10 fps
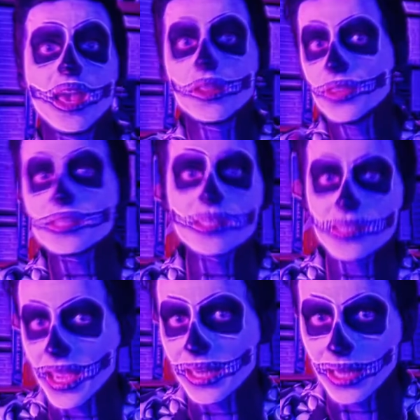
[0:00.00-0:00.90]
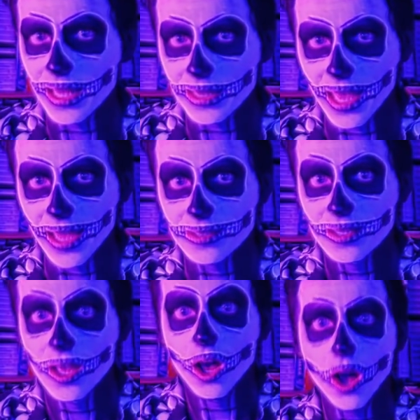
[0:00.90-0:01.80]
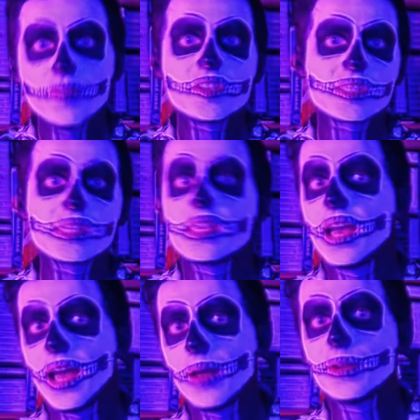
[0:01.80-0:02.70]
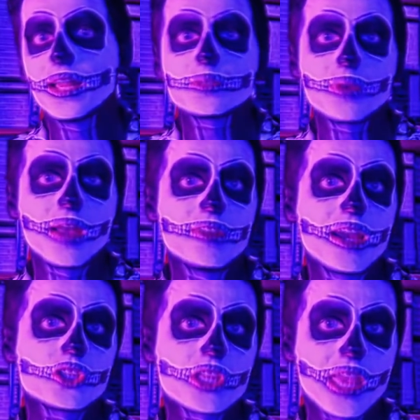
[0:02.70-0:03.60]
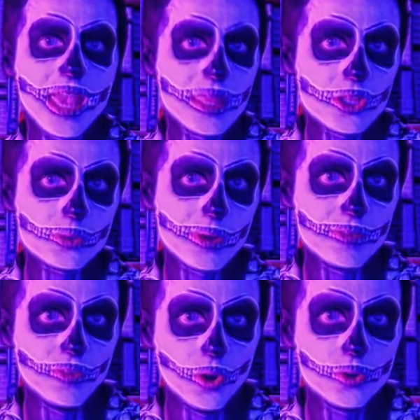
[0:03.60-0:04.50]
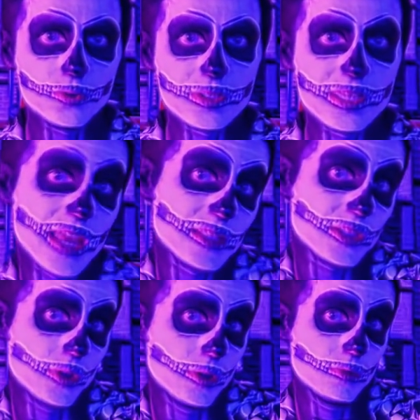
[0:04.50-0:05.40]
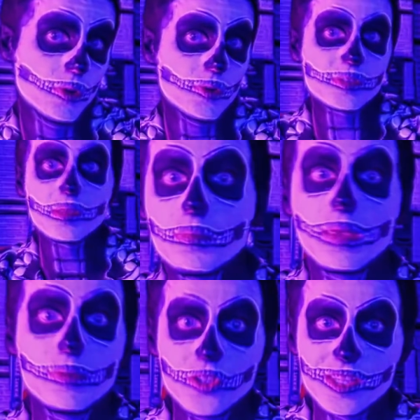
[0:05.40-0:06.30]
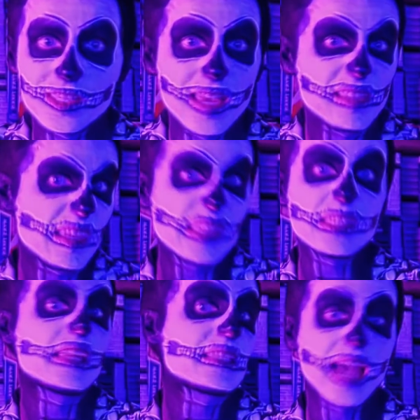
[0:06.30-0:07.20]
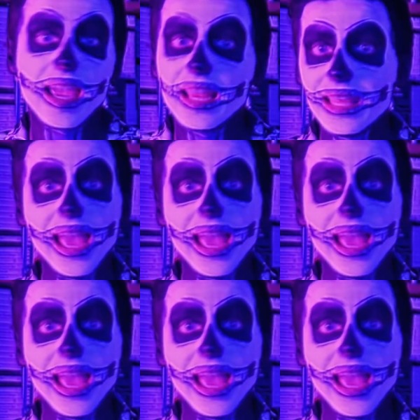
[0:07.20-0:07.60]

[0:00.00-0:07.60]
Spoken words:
This is kind of like that. Obviously, I realise we haven't actually hit the 2400s yet, so who knows, maybe Jason X is an entirely